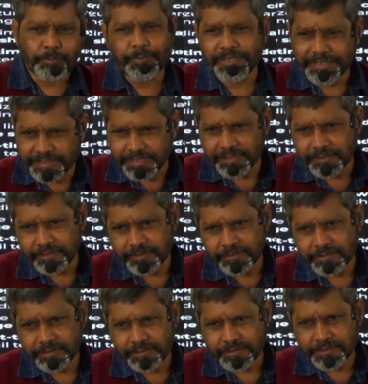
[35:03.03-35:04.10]
beginning
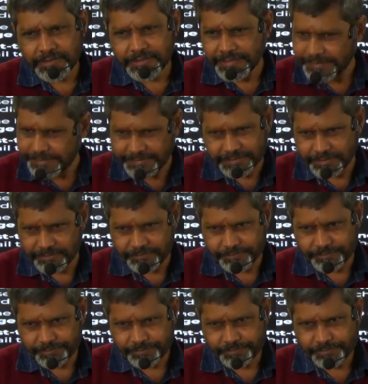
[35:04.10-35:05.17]
itself?
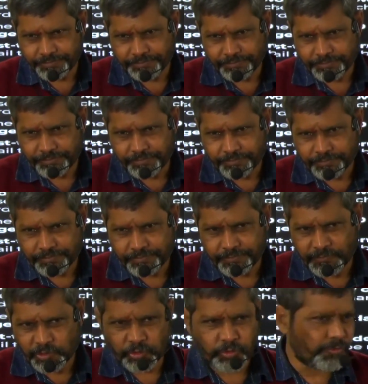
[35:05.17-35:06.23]

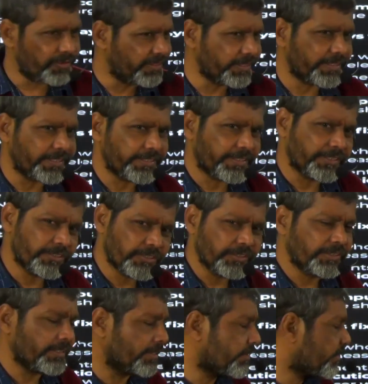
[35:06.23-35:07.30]
So with that intention,
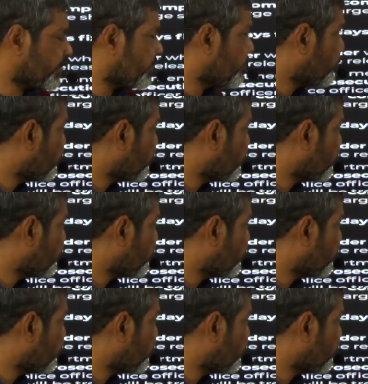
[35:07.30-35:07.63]
yes,